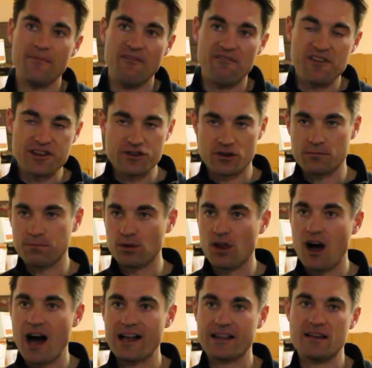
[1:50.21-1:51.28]
vineyard
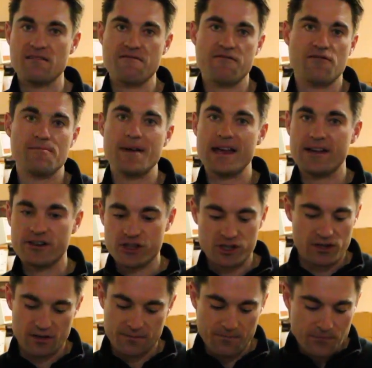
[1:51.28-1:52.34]
plot
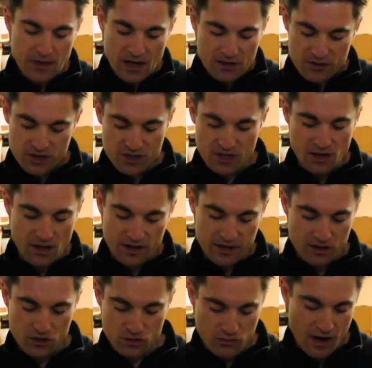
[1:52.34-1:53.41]
information, just an
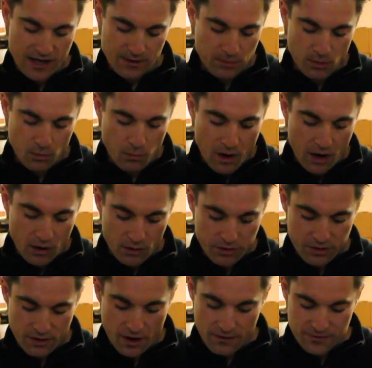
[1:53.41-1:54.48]
incredible
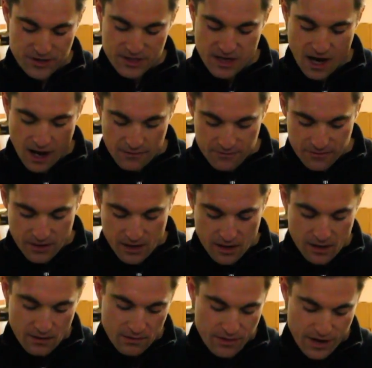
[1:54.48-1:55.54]
wealth of stuff
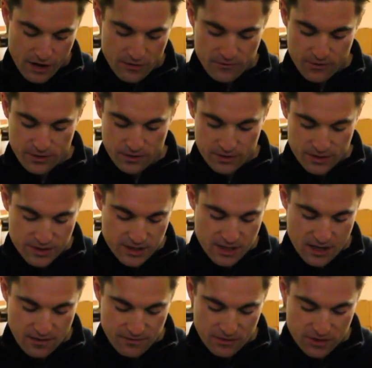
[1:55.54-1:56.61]
there for you to
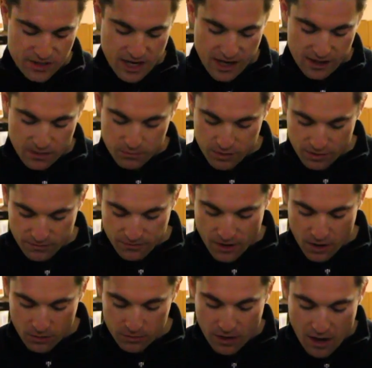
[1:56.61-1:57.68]
see if you scan it with your
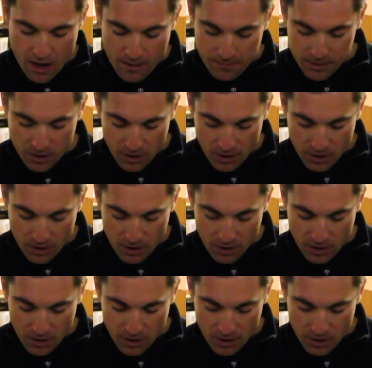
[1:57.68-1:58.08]
phone. But